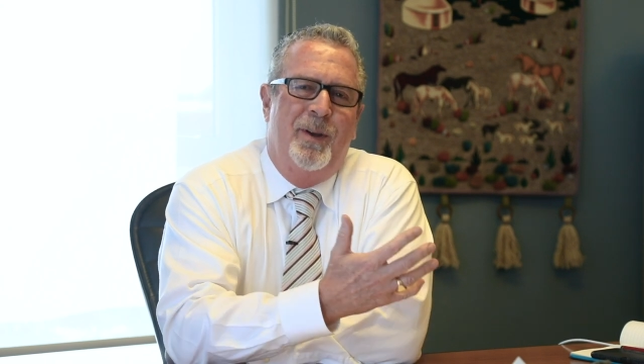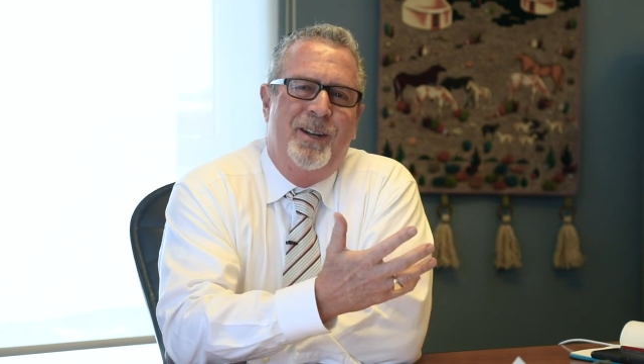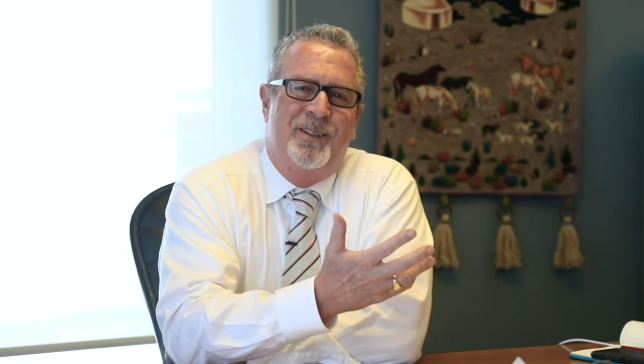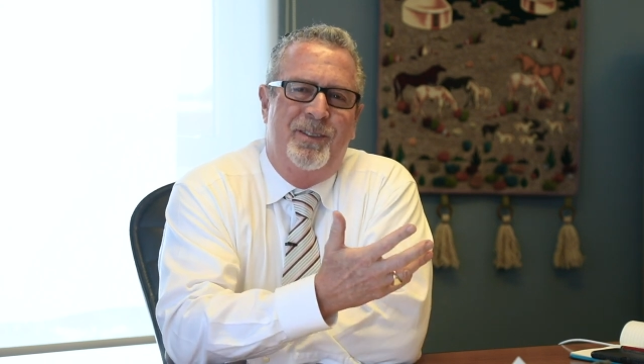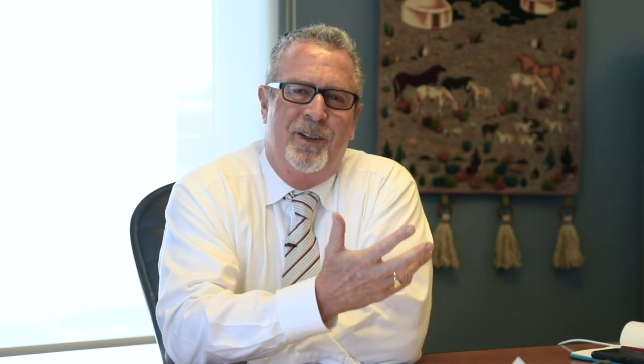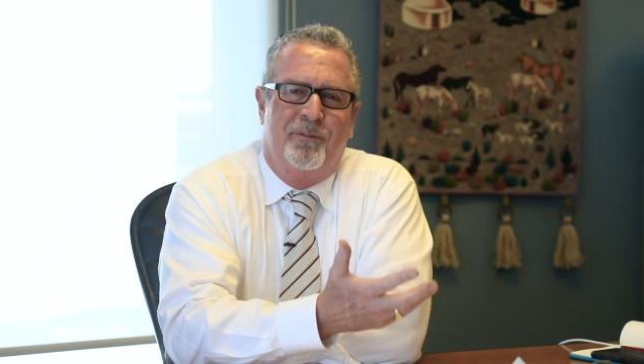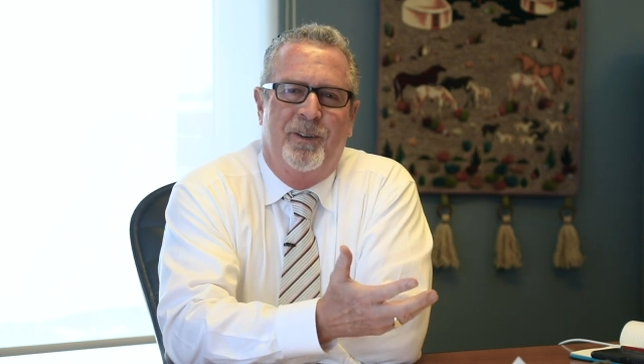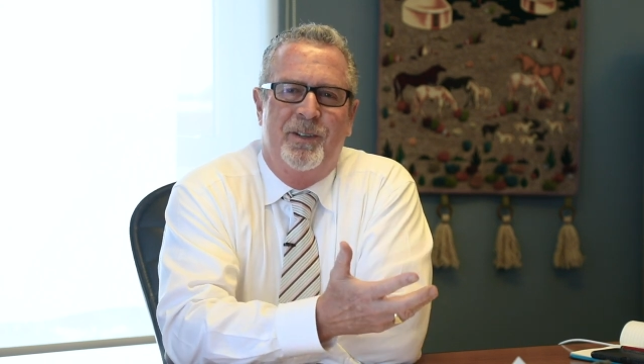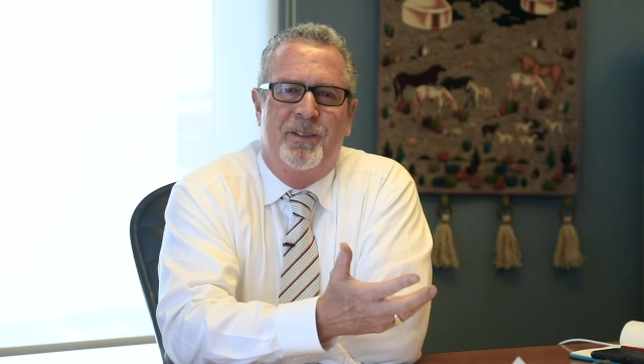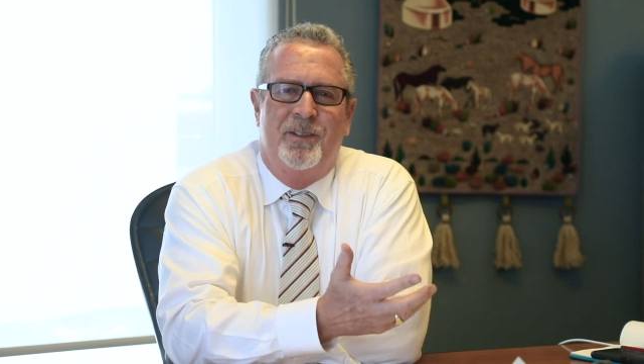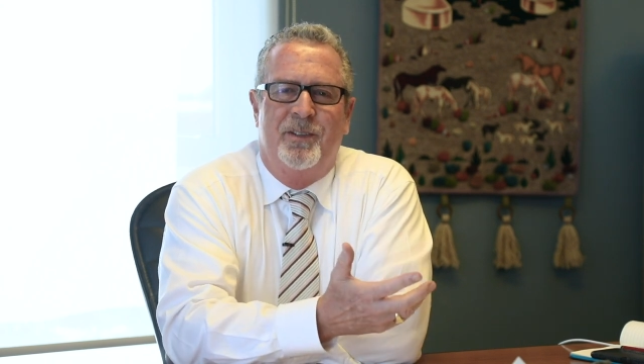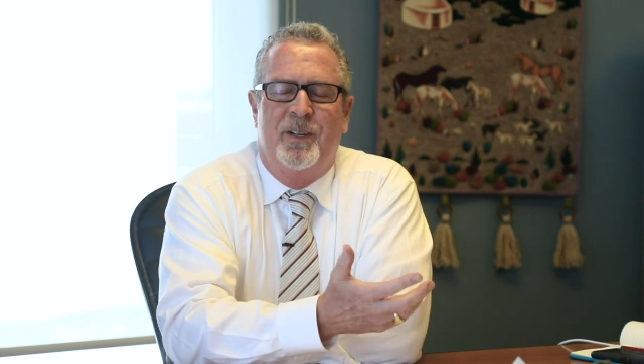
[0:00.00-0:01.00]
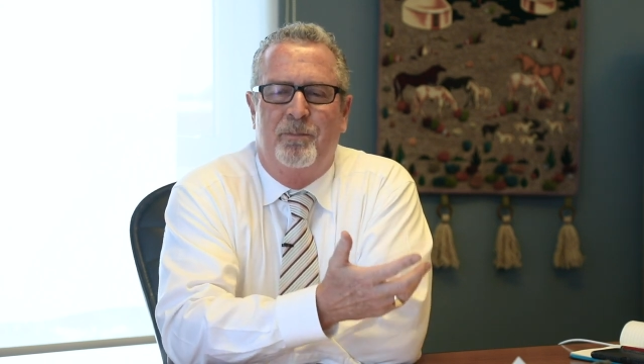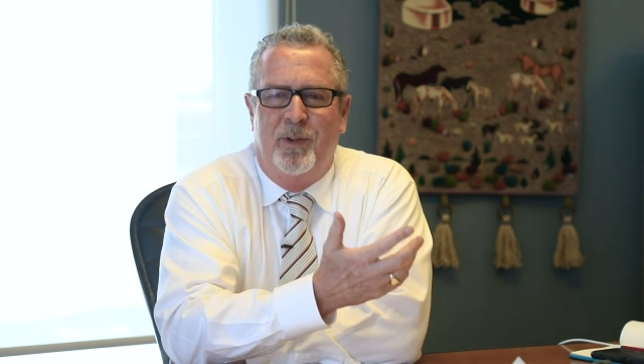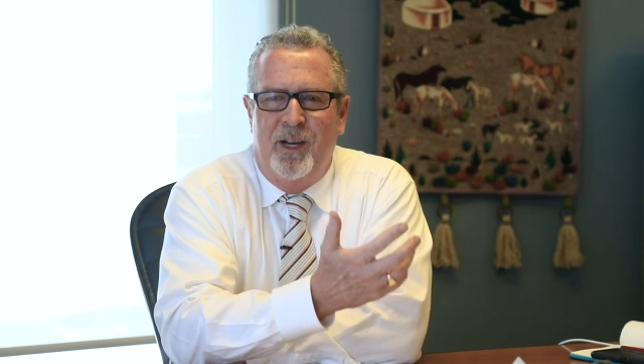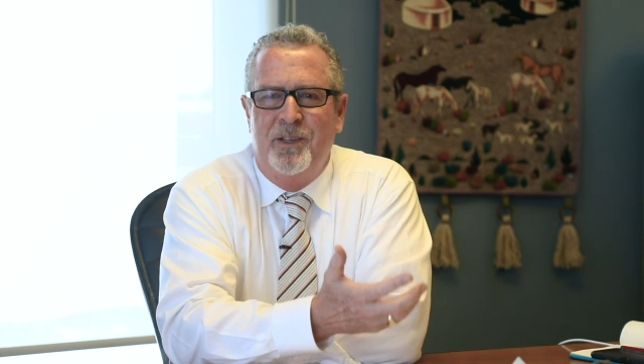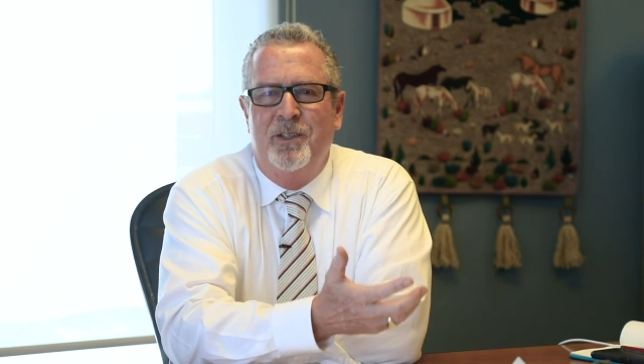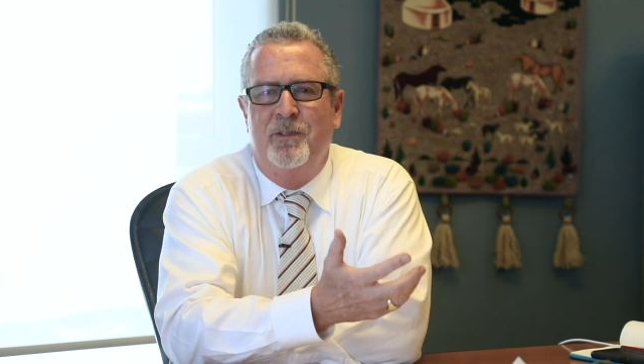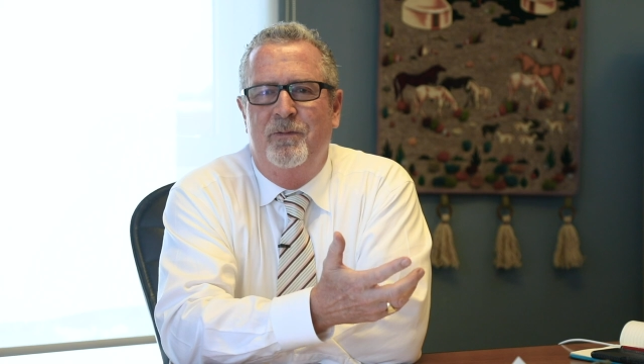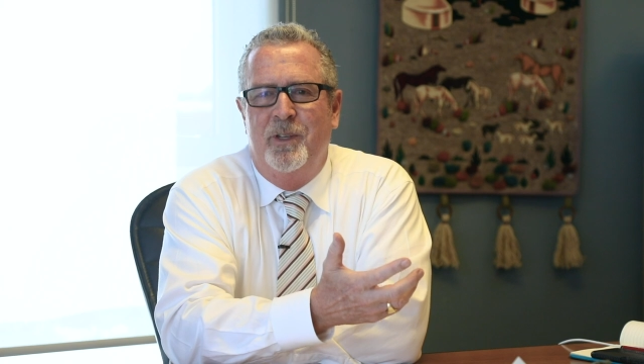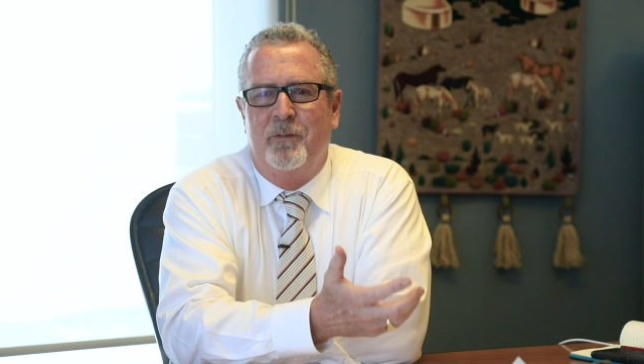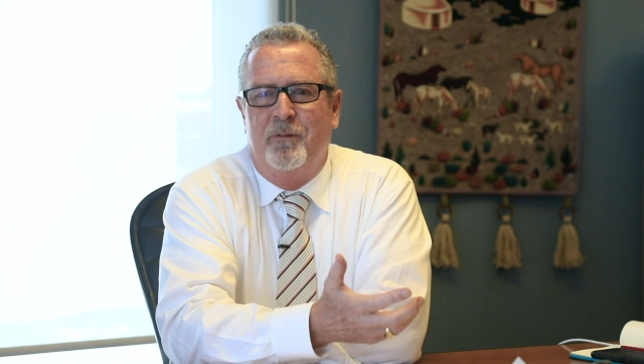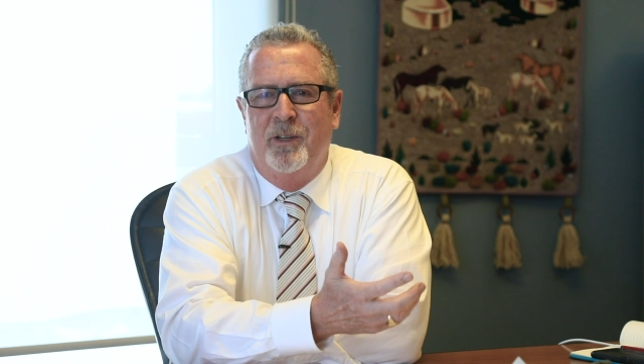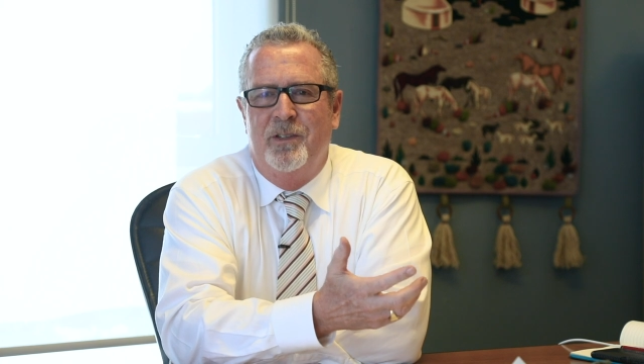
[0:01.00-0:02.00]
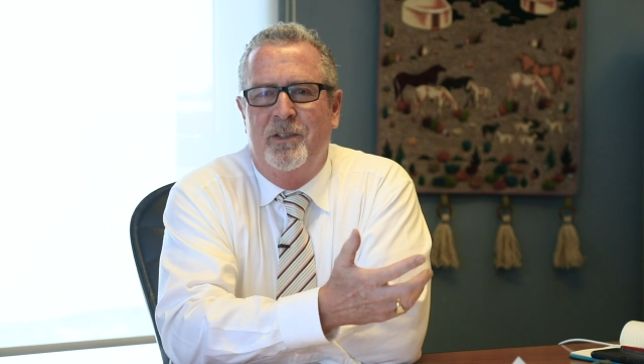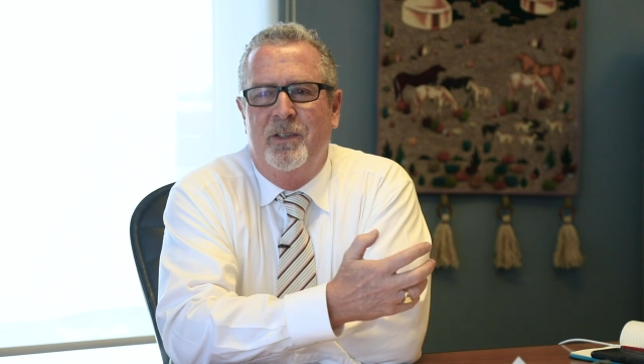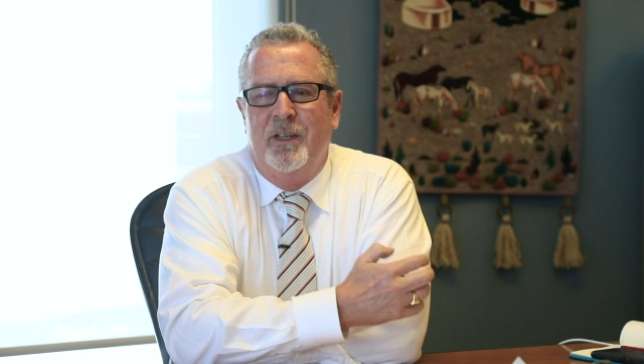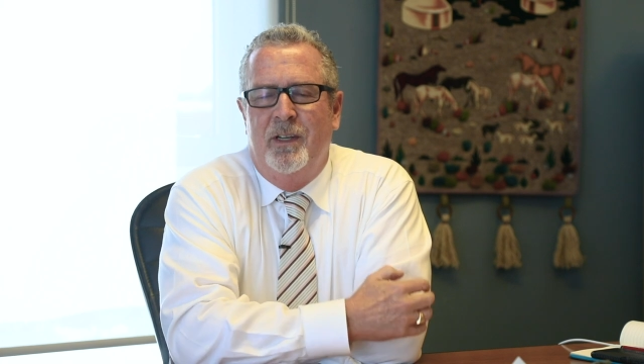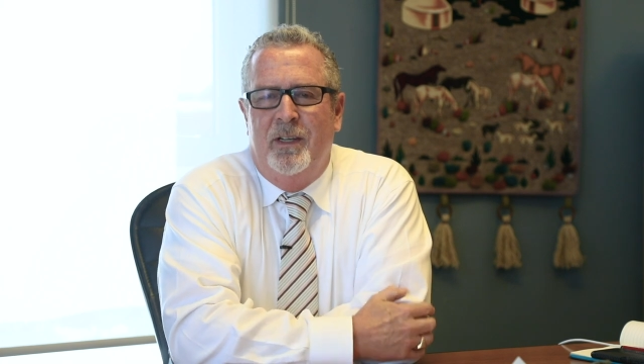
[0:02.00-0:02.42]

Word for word: made a difference, a positive difference